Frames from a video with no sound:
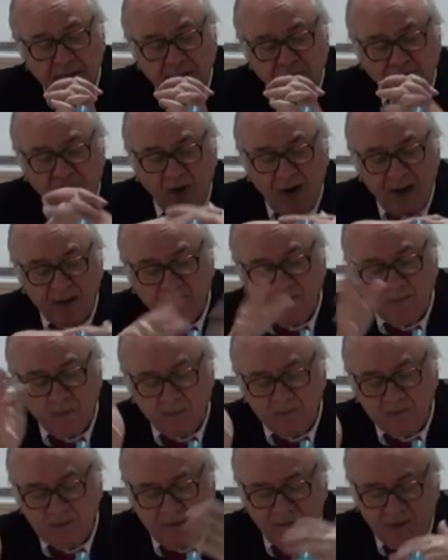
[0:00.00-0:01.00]
and trying
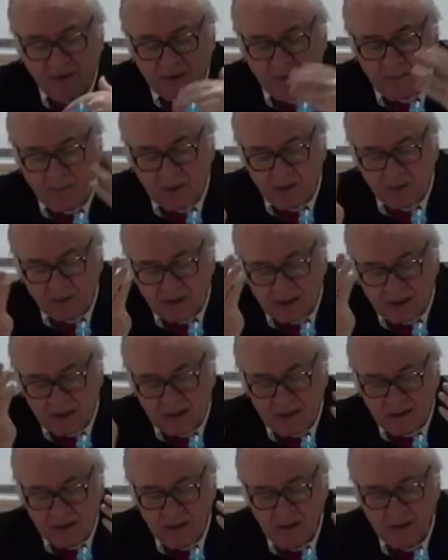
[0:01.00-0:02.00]
from different
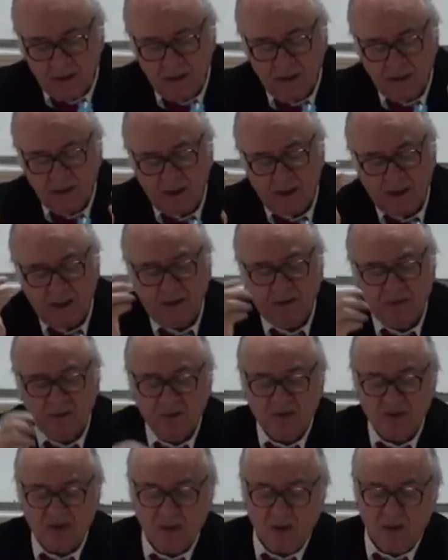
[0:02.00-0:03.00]
approaches. And you
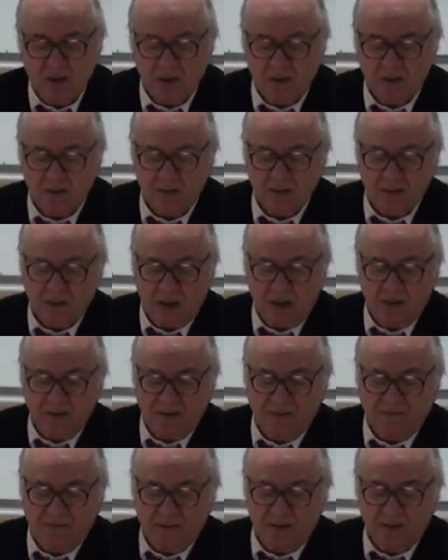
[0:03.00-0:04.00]
saw our
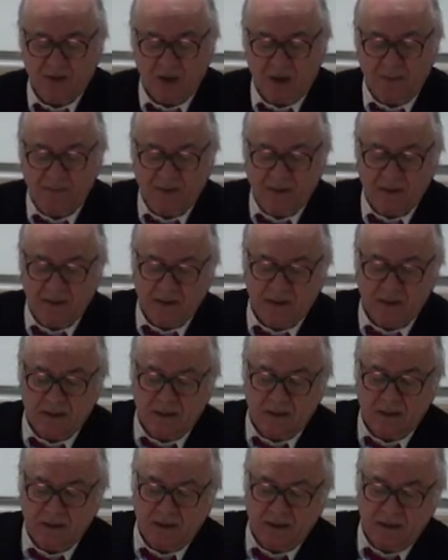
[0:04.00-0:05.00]
different
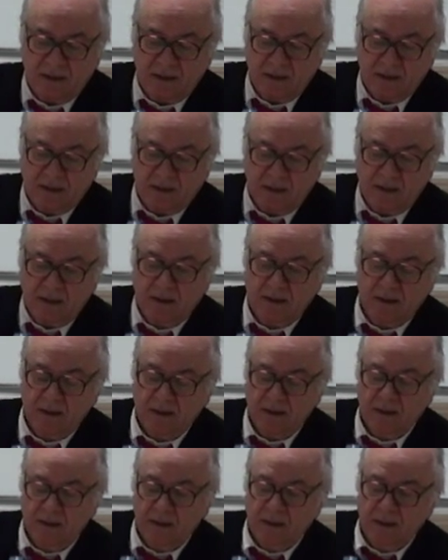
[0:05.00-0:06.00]
topics. This is the
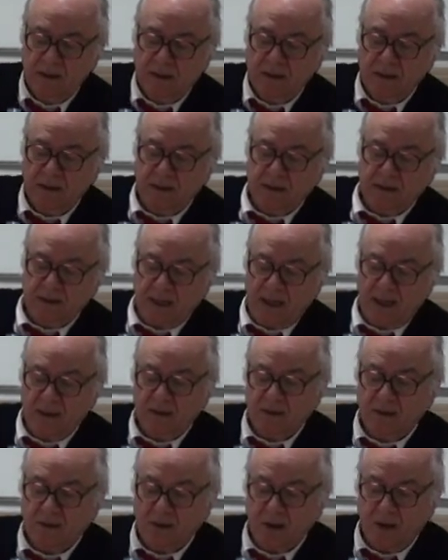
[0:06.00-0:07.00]
the
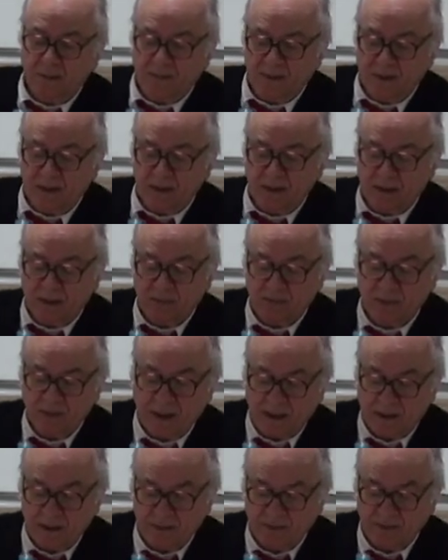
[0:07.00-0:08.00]
tenth topic that we
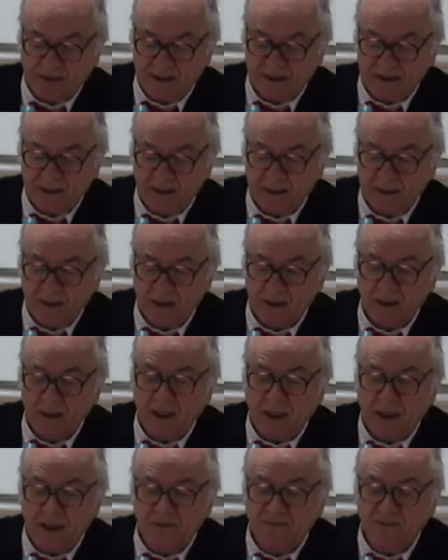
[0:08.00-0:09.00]
are addressing
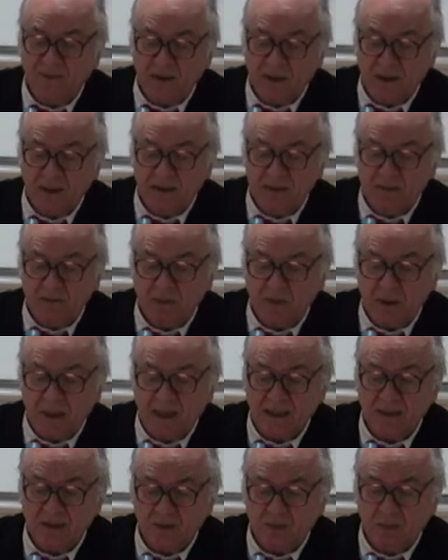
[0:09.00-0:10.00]
here. And for this
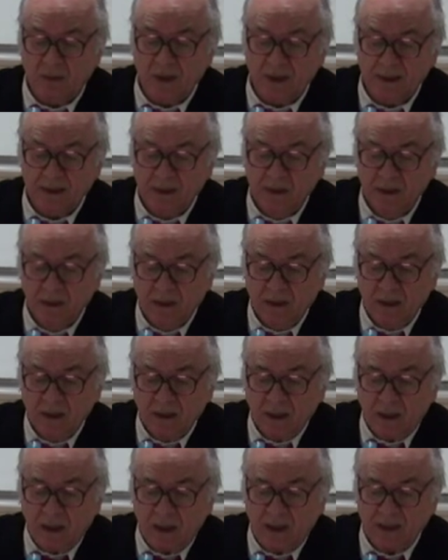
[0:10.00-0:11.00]
last one,
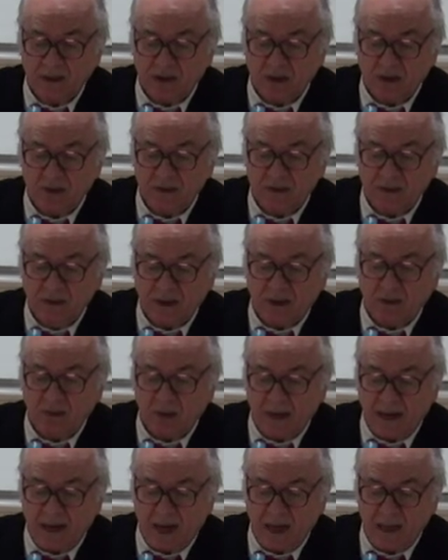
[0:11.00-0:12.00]
I chose
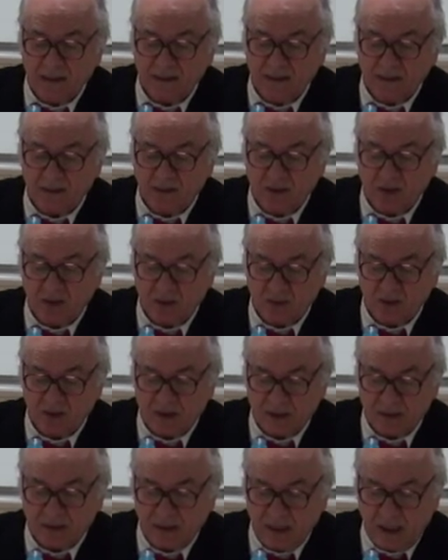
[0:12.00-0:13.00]
decolonizing the
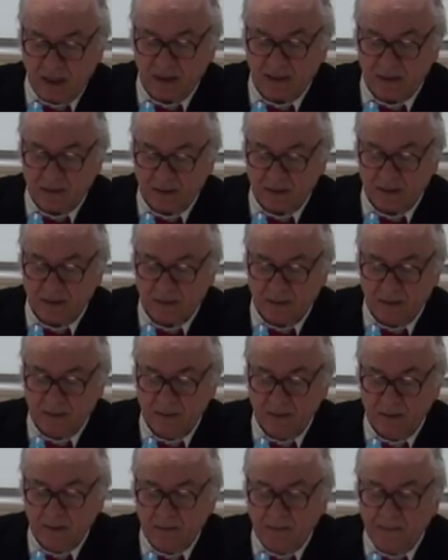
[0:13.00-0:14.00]
social sciences.
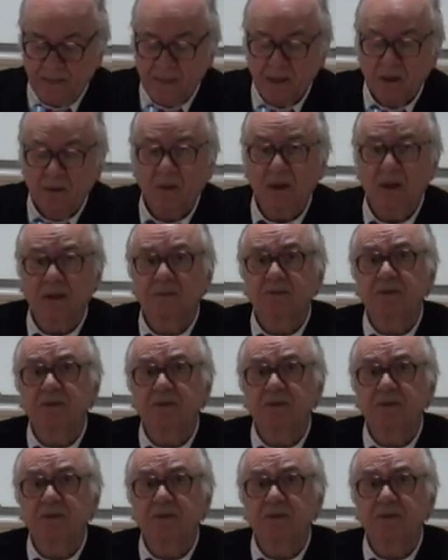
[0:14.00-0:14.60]
Well, the